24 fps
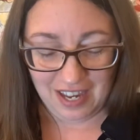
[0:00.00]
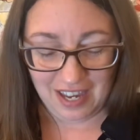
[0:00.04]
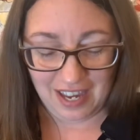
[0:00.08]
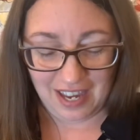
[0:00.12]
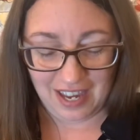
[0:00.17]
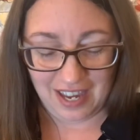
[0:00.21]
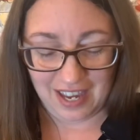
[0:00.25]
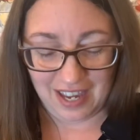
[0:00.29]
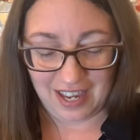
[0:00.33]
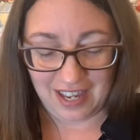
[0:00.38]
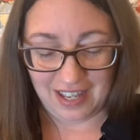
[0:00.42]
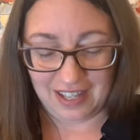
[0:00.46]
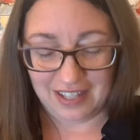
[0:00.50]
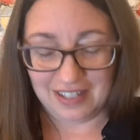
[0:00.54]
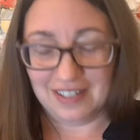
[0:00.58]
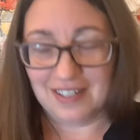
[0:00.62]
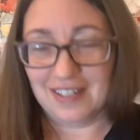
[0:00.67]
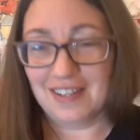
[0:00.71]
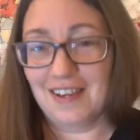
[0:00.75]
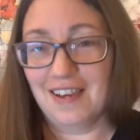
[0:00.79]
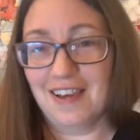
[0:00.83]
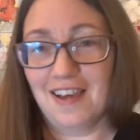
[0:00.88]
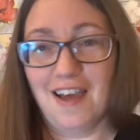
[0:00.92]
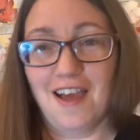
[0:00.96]
and
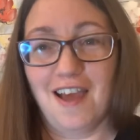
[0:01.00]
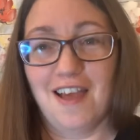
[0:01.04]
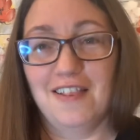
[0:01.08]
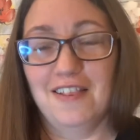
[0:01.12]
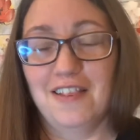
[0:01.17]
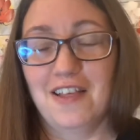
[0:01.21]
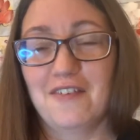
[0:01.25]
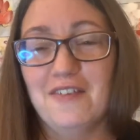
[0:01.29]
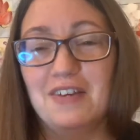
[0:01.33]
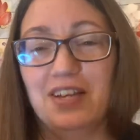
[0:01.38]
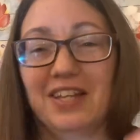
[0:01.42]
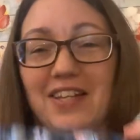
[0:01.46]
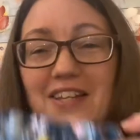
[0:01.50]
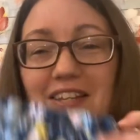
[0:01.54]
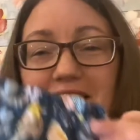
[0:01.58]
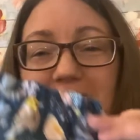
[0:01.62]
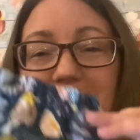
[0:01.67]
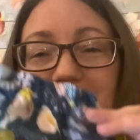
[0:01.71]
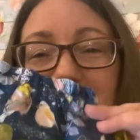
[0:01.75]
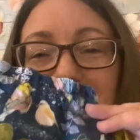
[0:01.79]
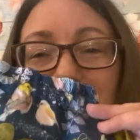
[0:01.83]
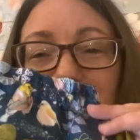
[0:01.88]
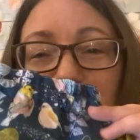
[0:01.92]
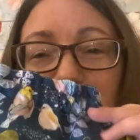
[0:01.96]
I love it.
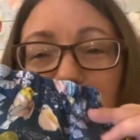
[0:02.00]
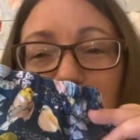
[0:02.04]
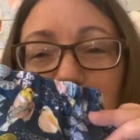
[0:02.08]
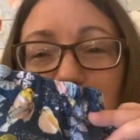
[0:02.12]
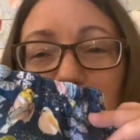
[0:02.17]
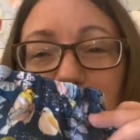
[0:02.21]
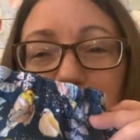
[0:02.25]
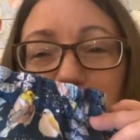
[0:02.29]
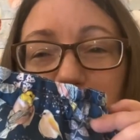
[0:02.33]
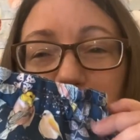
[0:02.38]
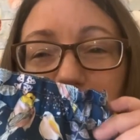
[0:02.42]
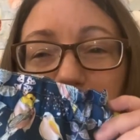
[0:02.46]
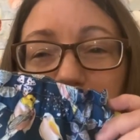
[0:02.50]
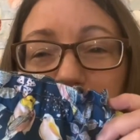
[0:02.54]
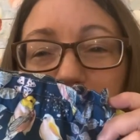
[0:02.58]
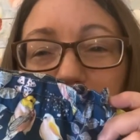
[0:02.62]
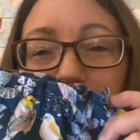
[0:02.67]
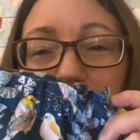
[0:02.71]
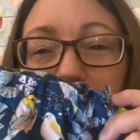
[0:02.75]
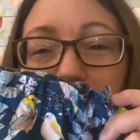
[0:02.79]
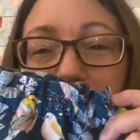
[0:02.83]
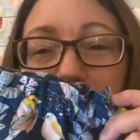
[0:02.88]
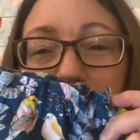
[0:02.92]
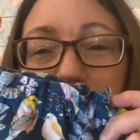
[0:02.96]
Yellow
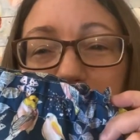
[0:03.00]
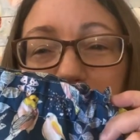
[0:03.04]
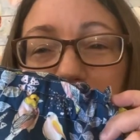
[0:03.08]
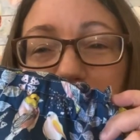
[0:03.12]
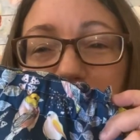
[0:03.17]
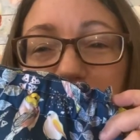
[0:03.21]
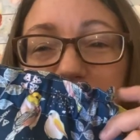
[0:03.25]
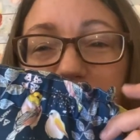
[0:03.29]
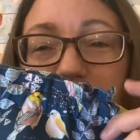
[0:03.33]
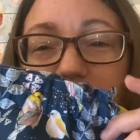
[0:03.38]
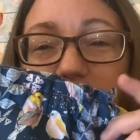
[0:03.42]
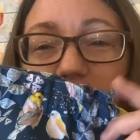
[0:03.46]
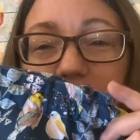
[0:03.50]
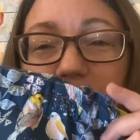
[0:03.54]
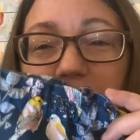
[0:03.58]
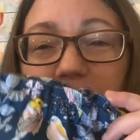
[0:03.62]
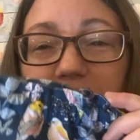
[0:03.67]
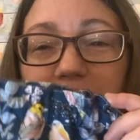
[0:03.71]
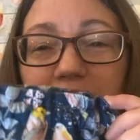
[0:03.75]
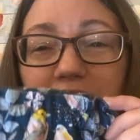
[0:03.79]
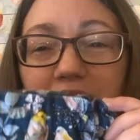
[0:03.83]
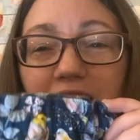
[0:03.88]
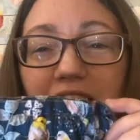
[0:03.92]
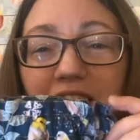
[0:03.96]
with birds on
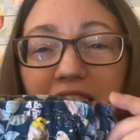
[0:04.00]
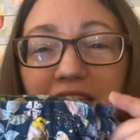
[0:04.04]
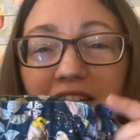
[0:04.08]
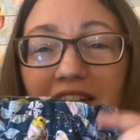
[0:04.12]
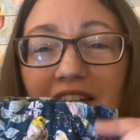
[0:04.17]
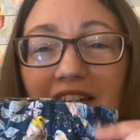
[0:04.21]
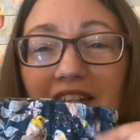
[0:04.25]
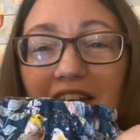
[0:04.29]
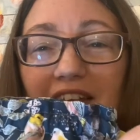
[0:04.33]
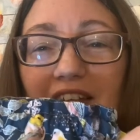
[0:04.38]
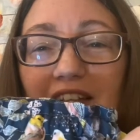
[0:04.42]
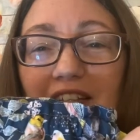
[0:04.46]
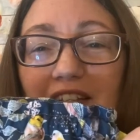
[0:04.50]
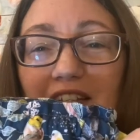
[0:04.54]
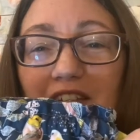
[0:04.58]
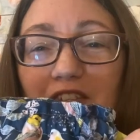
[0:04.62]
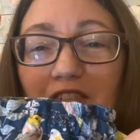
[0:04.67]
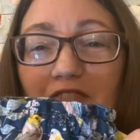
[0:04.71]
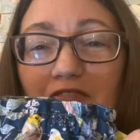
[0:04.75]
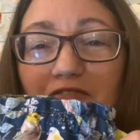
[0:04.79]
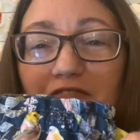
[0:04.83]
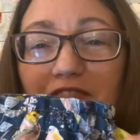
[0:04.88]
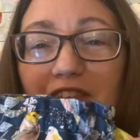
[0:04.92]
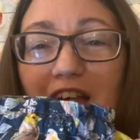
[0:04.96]
it and
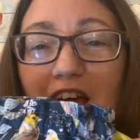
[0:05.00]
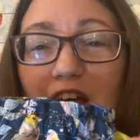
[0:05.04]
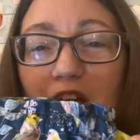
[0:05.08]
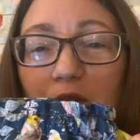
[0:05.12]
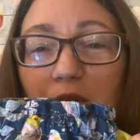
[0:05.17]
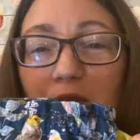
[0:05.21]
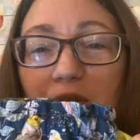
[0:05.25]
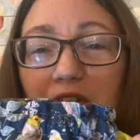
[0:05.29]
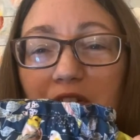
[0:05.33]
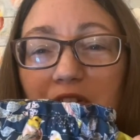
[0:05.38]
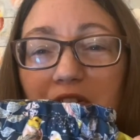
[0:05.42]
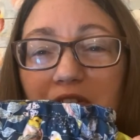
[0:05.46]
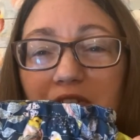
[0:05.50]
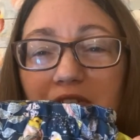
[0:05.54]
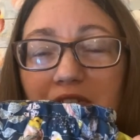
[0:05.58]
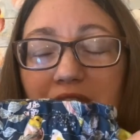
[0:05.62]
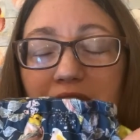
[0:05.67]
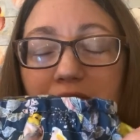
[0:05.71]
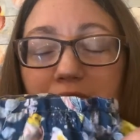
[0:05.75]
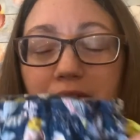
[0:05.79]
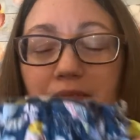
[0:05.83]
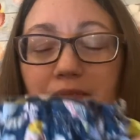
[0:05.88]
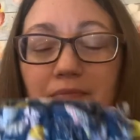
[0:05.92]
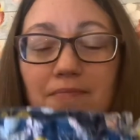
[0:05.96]
little
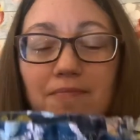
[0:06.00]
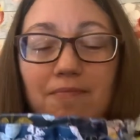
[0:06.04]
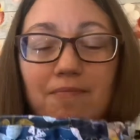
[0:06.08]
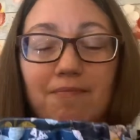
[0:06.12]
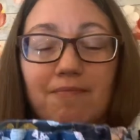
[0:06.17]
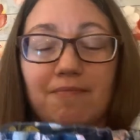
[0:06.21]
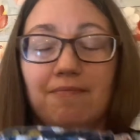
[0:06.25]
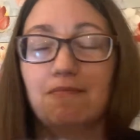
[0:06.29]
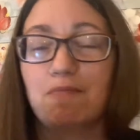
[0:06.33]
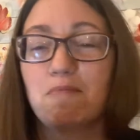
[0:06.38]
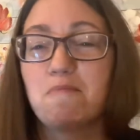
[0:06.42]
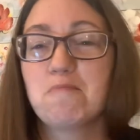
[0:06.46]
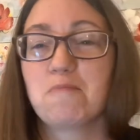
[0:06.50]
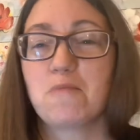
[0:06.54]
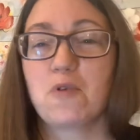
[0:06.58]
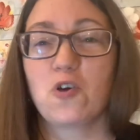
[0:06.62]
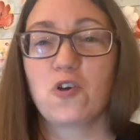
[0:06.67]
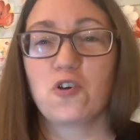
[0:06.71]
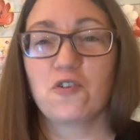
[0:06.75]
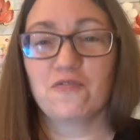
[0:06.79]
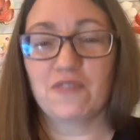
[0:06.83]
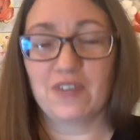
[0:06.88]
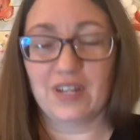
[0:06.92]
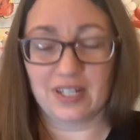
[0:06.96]
flowers.
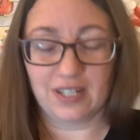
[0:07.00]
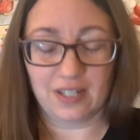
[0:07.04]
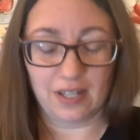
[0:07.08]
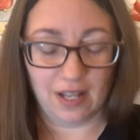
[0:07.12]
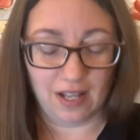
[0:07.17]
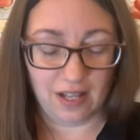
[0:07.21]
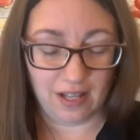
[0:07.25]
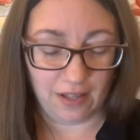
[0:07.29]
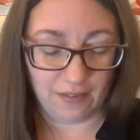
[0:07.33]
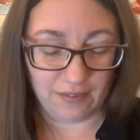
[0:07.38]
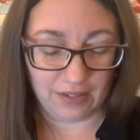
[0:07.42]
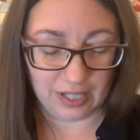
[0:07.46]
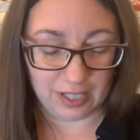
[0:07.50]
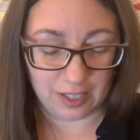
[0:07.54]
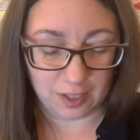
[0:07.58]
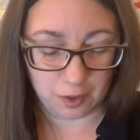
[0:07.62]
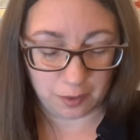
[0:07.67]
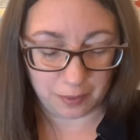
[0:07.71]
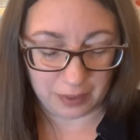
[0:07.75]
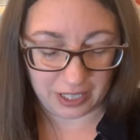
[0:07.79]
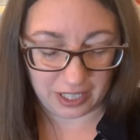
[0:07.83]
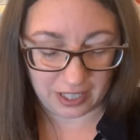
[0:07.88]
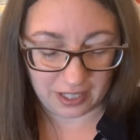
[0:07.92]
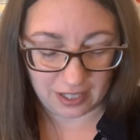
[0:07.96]
Perfect. I love it.
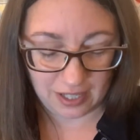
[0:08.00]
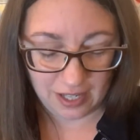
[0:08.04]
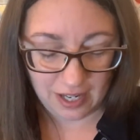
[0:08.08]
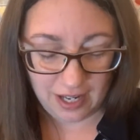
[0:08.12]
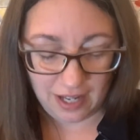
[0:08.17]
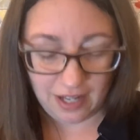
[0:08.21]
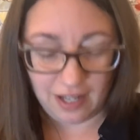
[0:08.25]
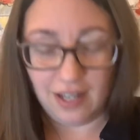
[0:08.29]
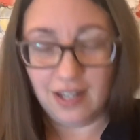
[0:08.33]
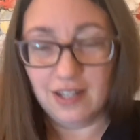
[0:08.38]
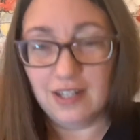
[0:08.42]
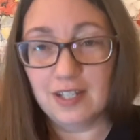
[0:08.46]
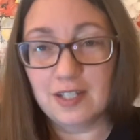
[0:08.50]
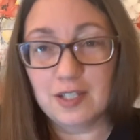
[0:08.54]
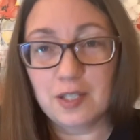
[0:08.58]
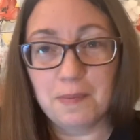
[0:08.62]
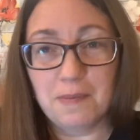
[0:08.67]
Sweet. And it's the